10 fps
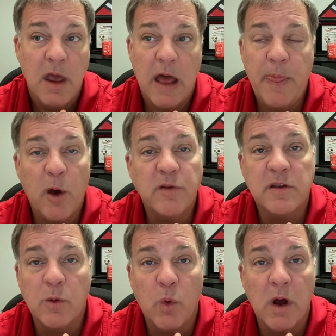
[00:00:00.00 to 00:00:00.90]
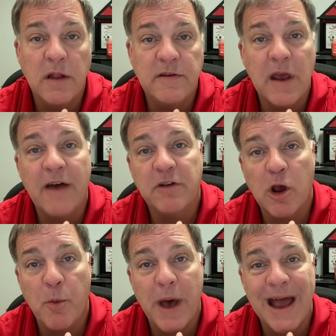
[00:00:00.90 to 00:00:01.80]
and those are the ones you have to
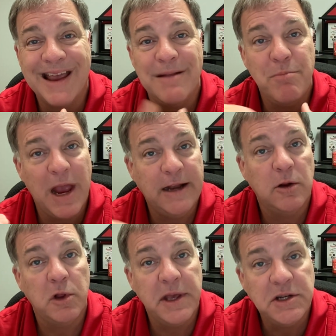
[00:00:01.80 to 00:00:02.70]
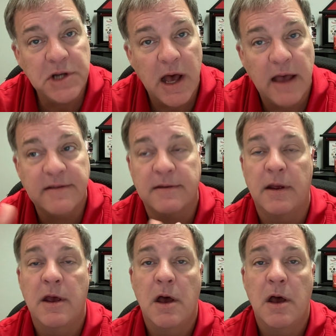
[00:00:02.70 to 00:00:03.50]
go back and manually adjust.